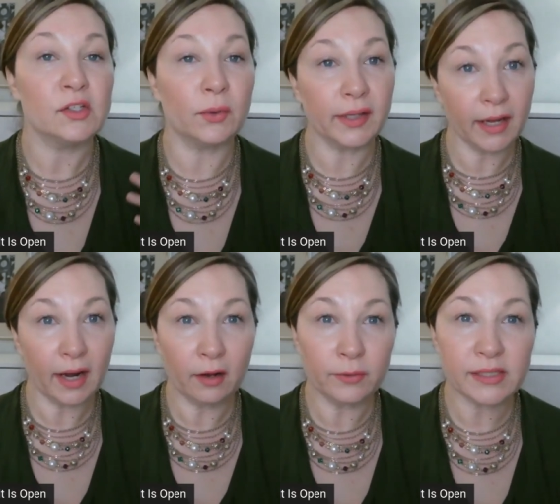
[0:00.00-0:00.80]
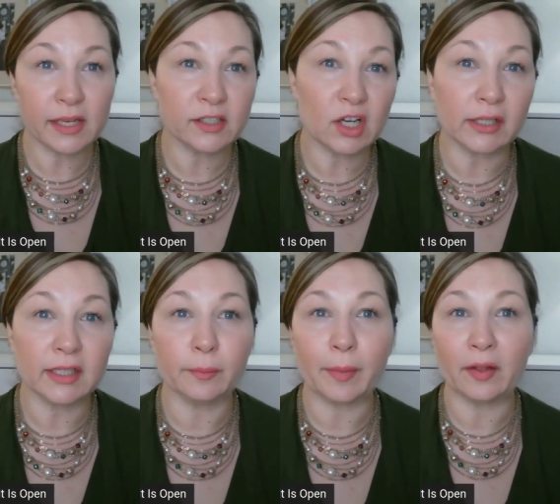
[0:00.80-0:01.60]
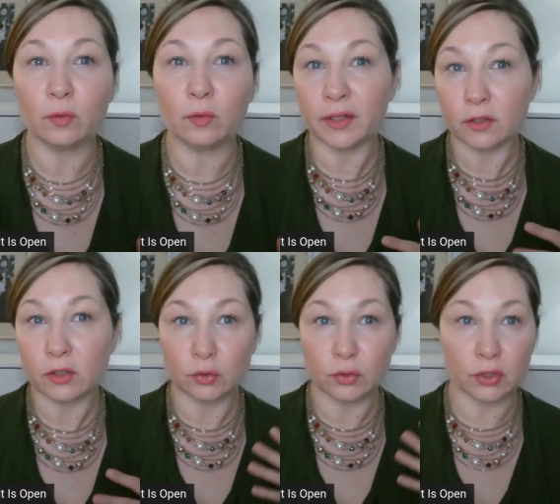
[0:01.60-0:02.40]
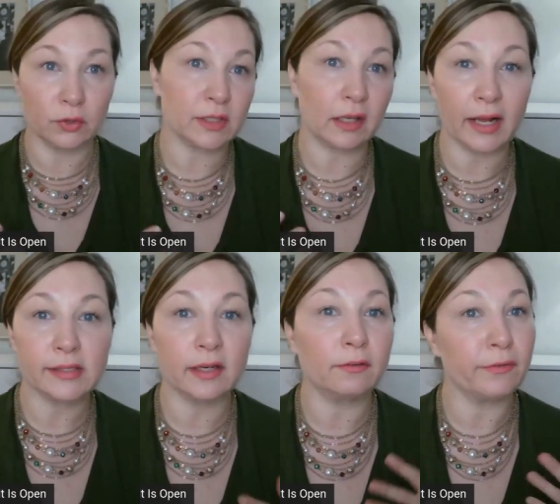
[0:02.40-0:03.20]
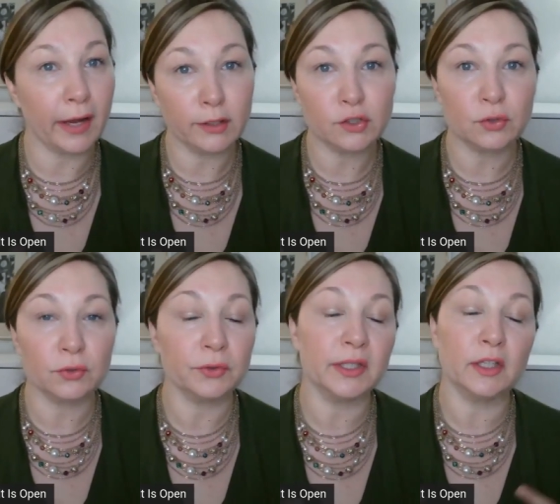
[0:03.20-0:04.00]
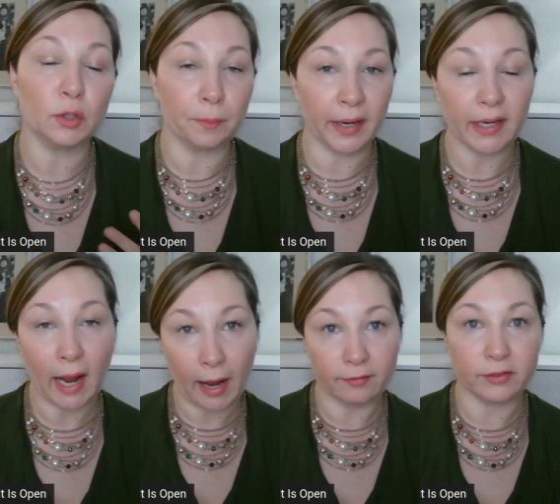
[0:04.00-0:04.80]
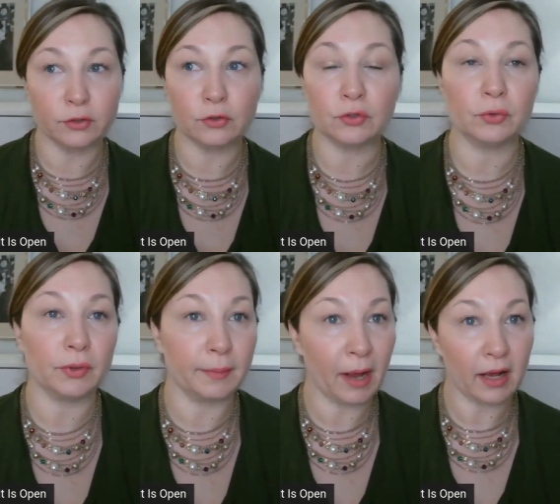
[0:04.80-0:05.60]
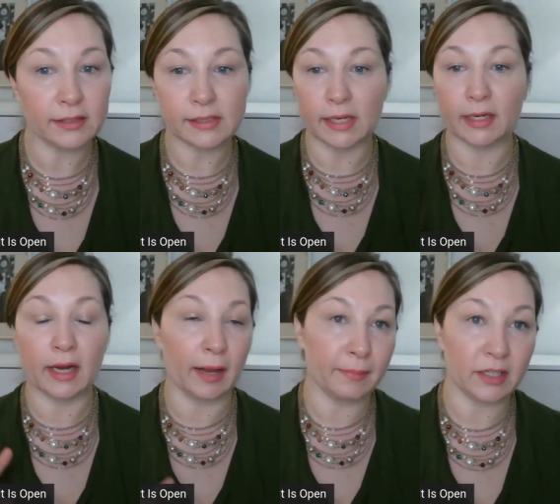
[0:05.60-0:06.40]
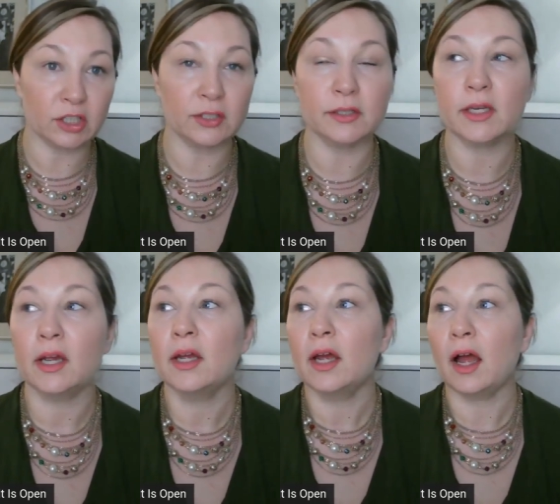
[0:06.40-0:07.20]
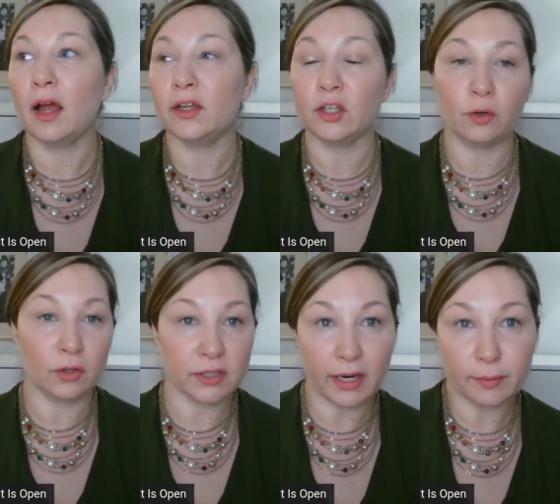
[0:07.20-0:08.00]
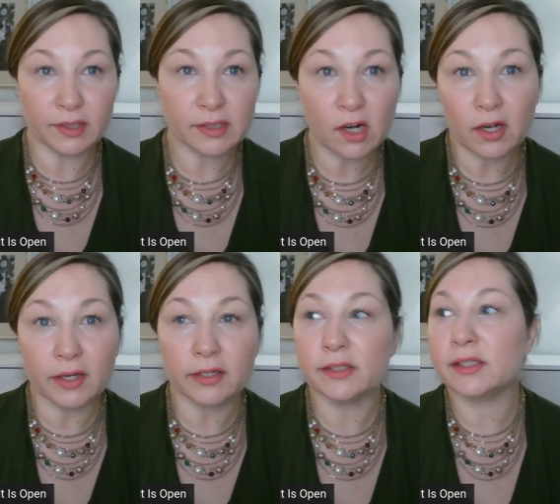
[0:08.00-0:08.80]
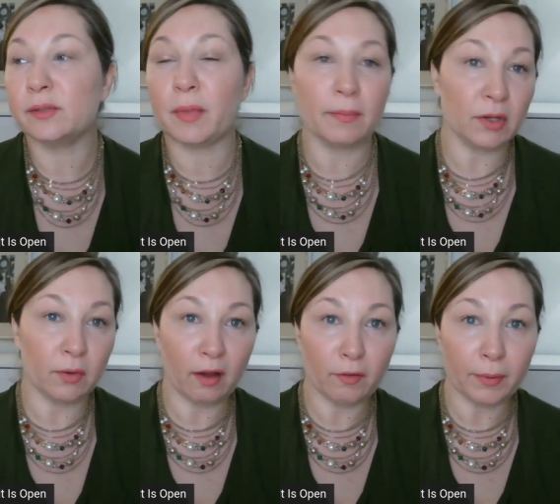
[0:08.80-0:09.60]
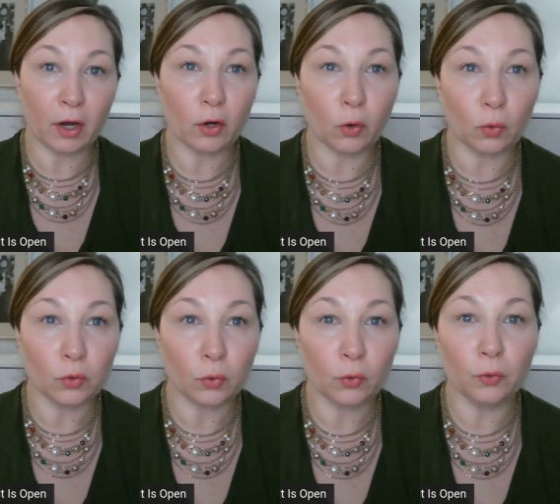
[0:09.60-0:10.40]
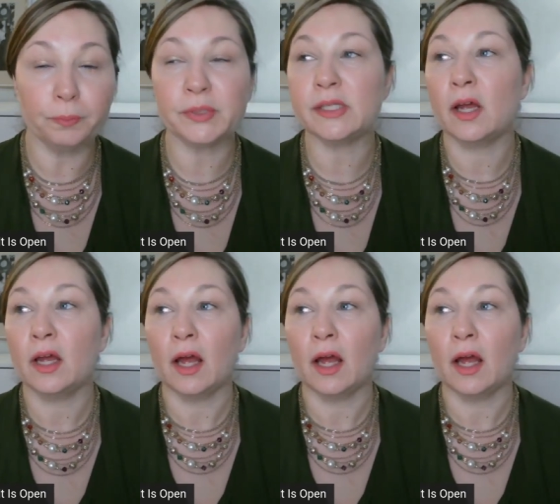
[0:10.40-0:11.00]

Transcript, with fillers: So again, I always like talking about the way that you could use classic fine jewelry that you might have in your jewelry box. Like I mentioned, uh, you know, the diamond studs, maybe you have a pair of gold hoops